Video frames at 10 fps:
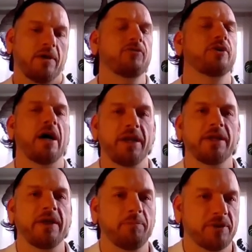if you're not
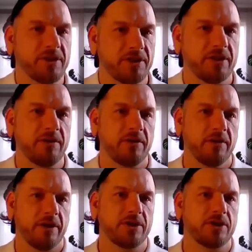in that position,
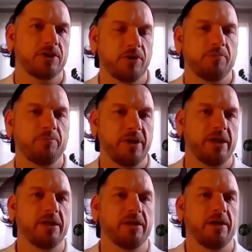it should
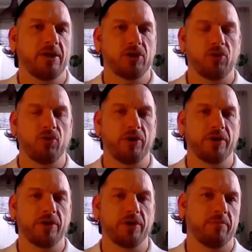be a
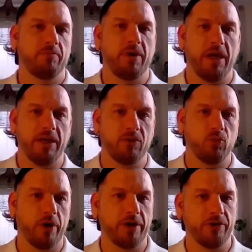choice
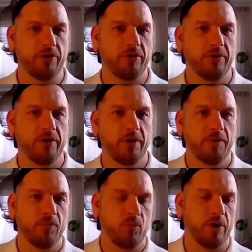made when you're
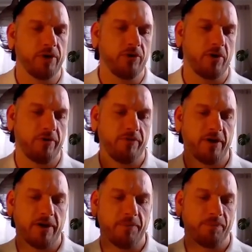
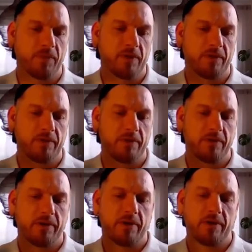of
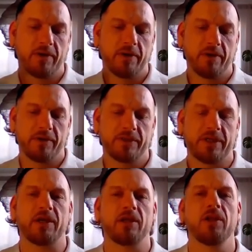
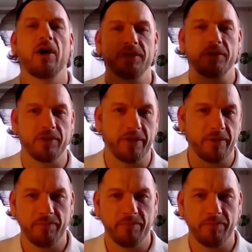psychological